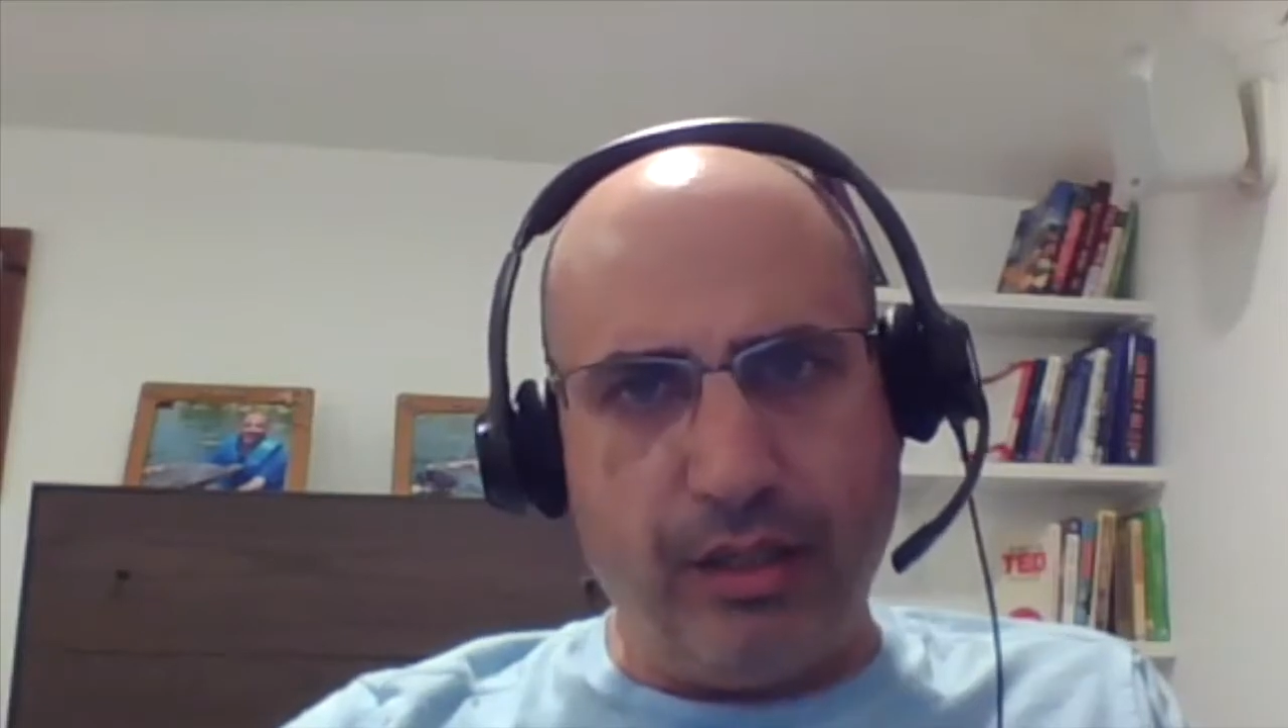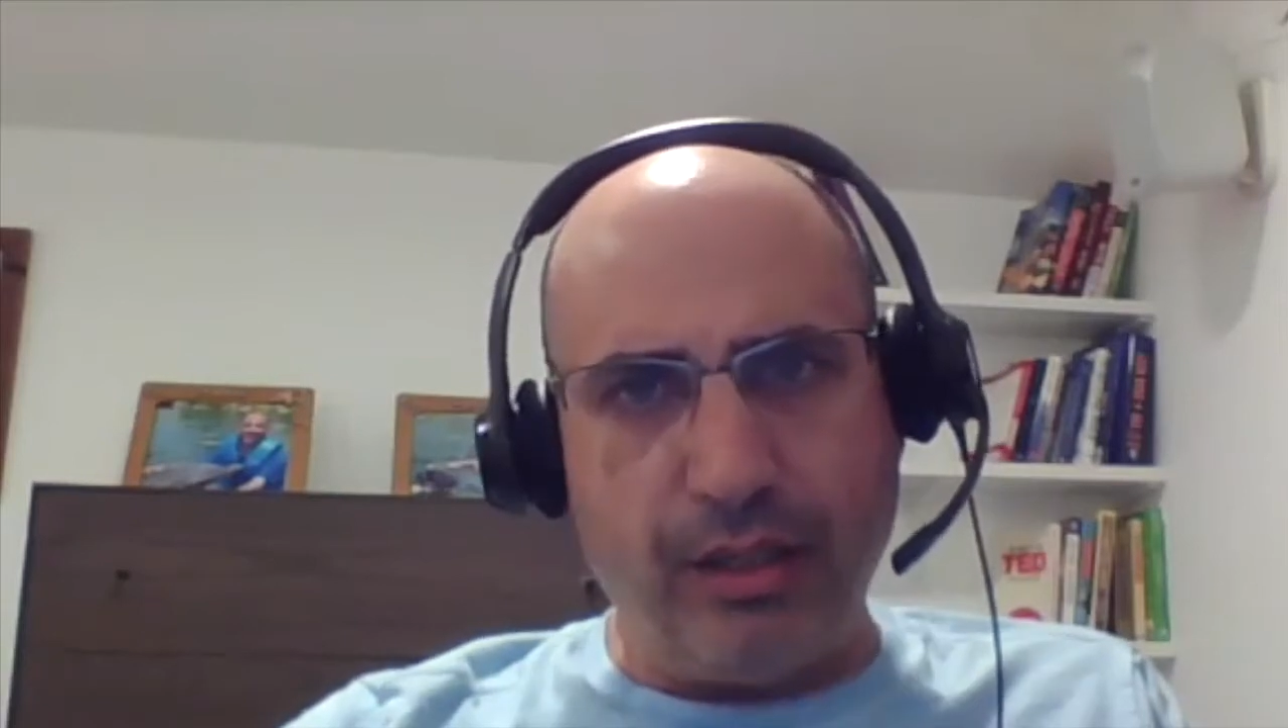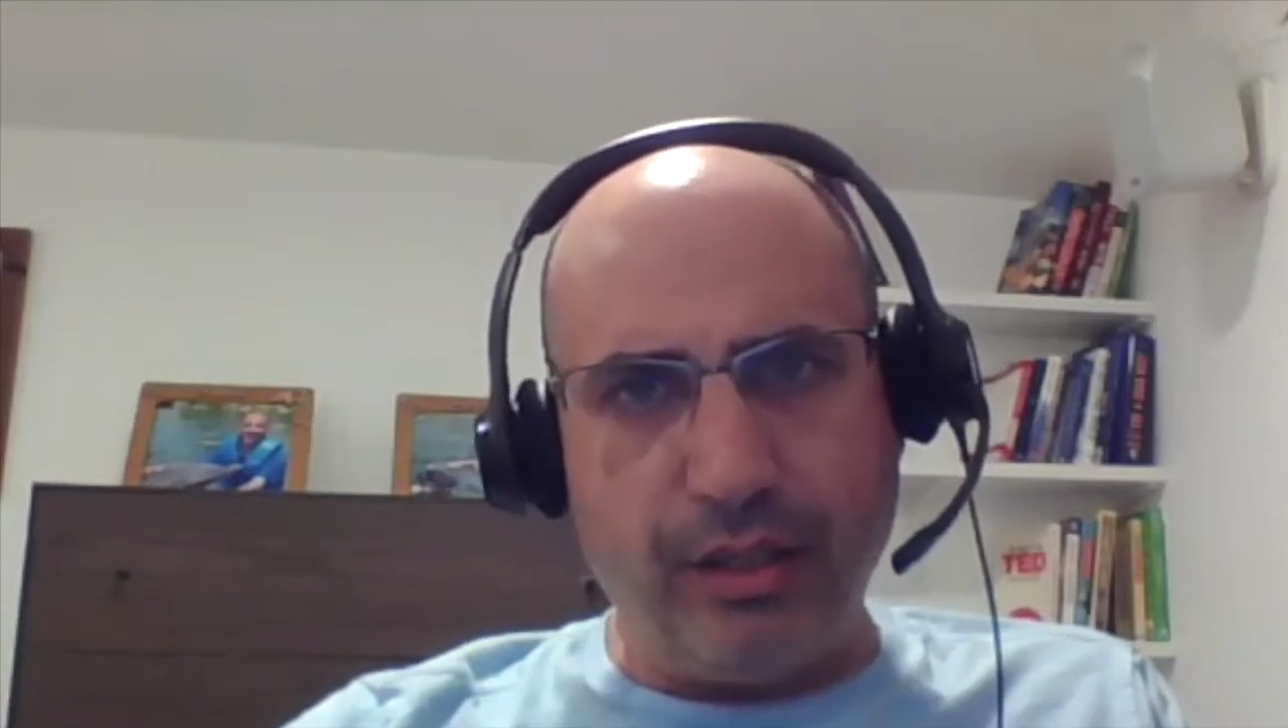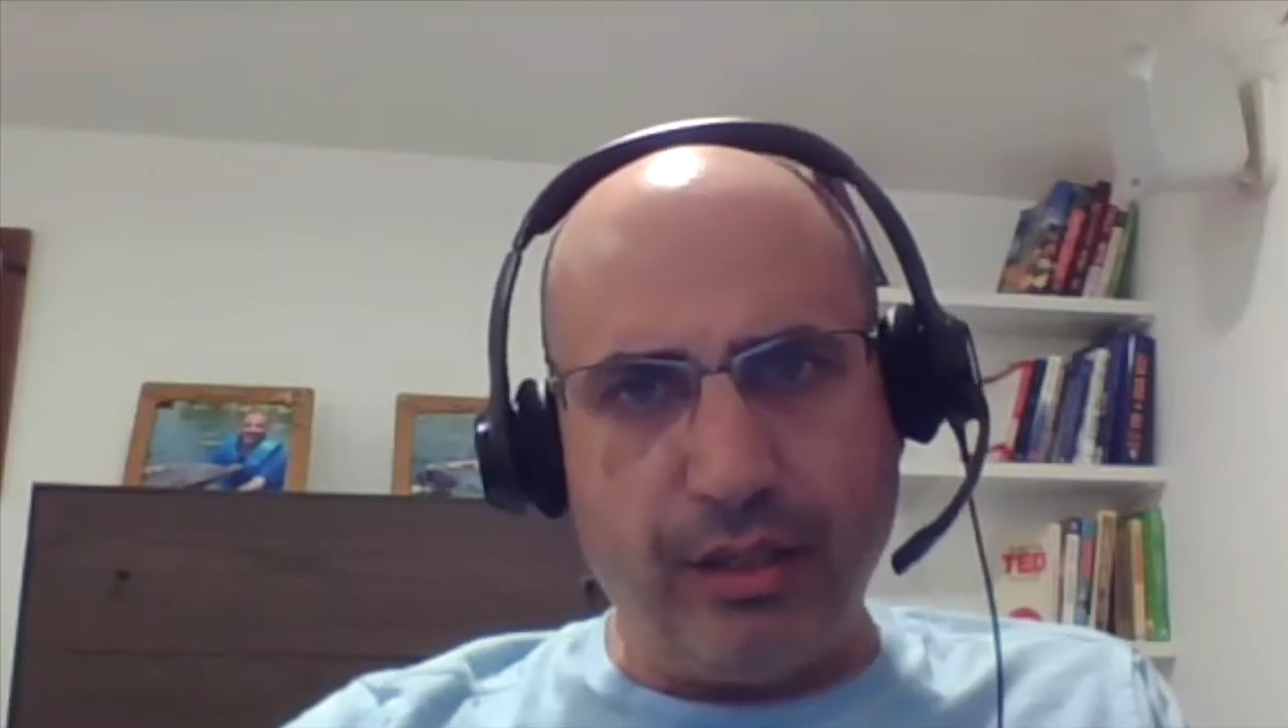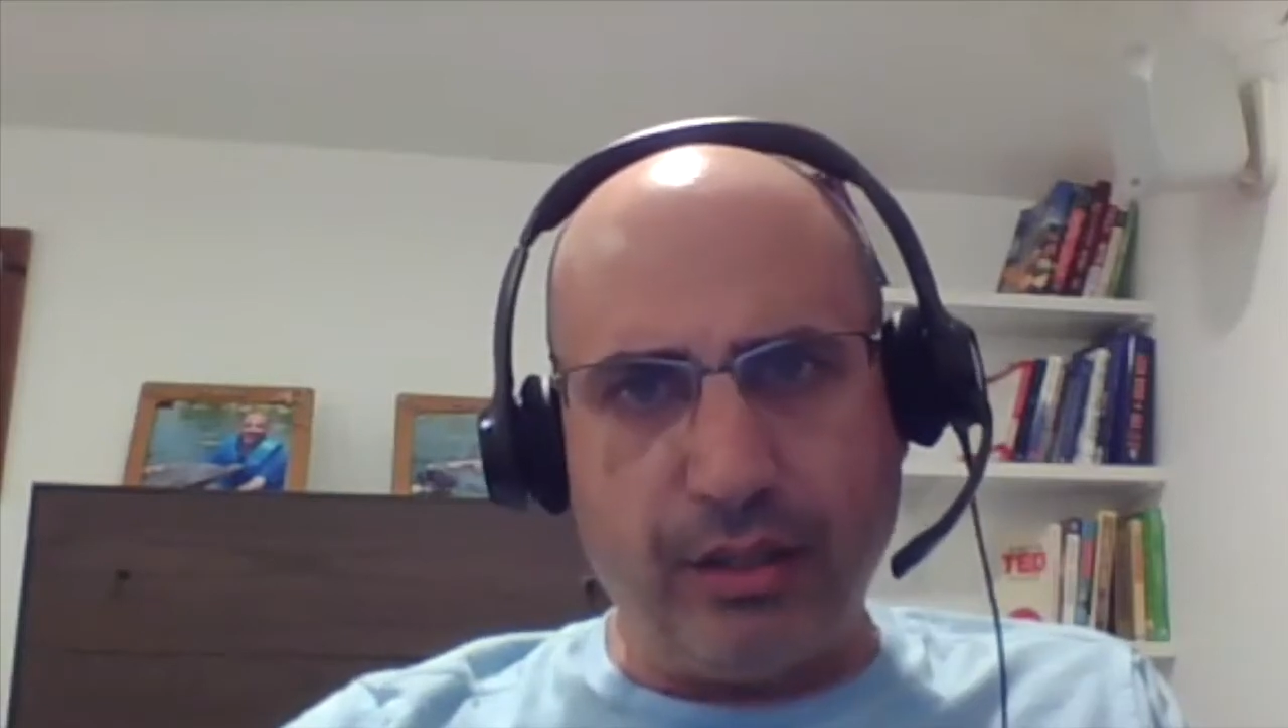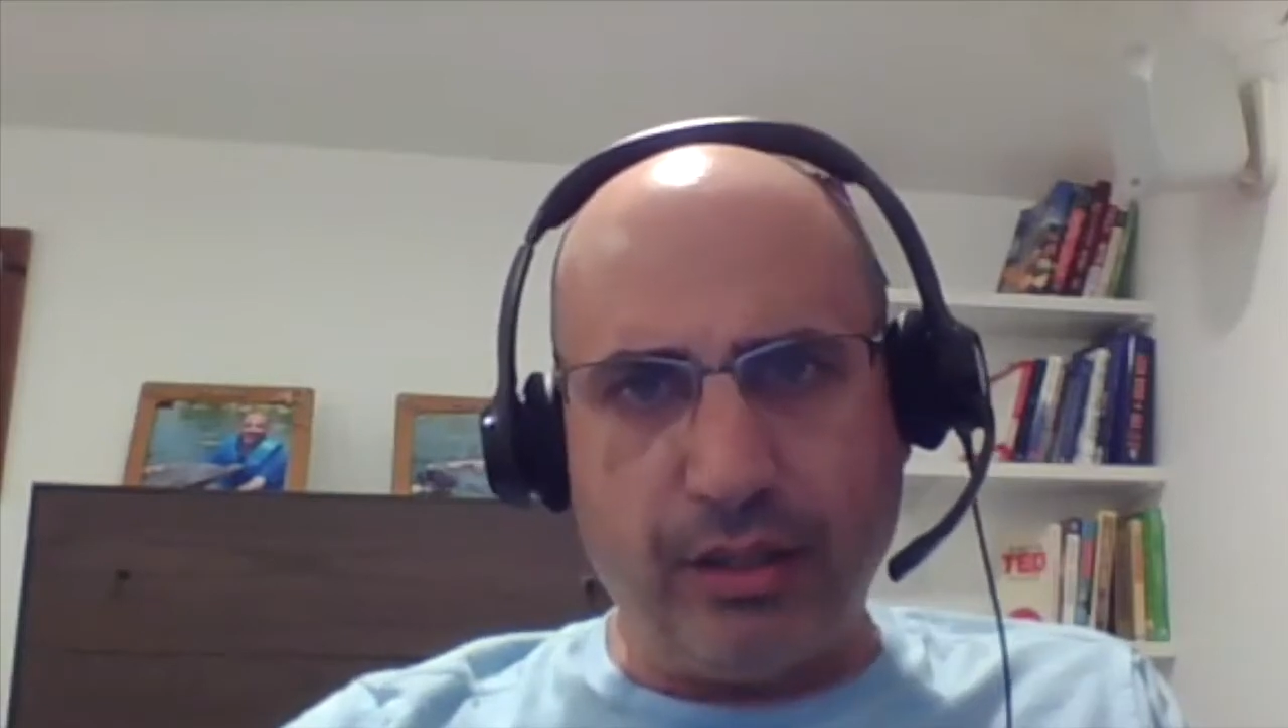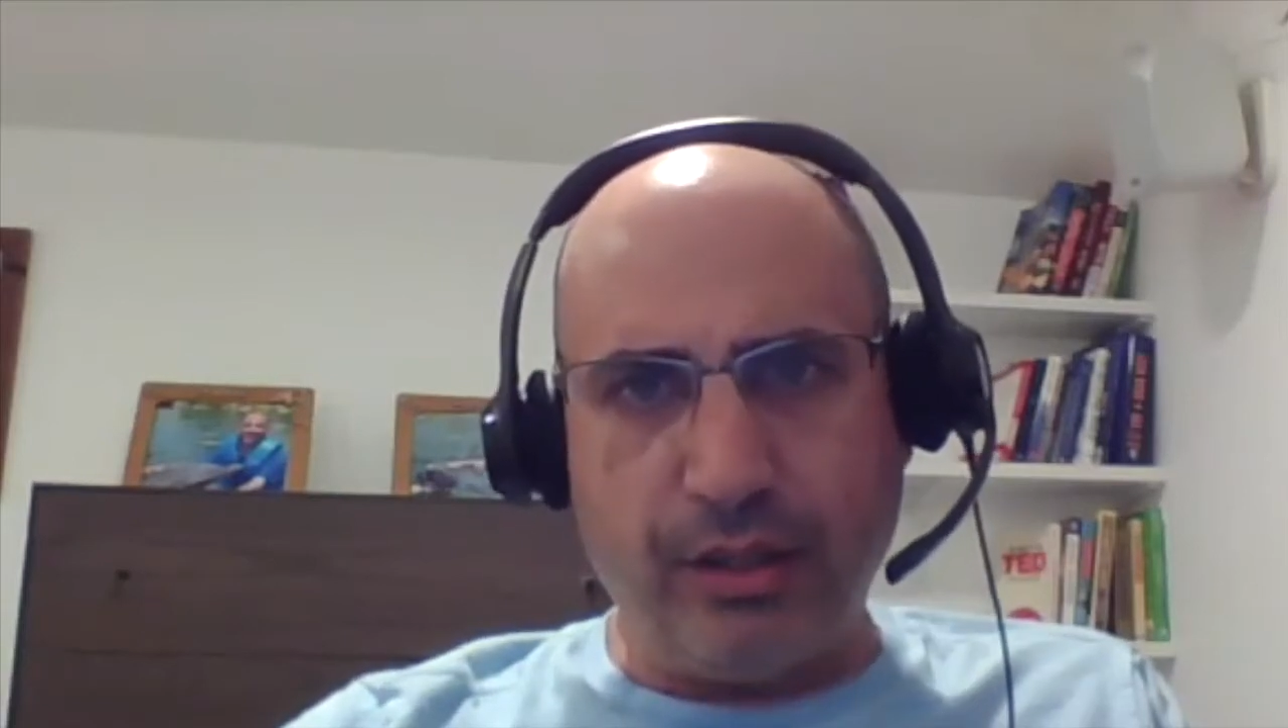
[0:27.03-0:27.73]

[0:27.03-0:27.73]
this is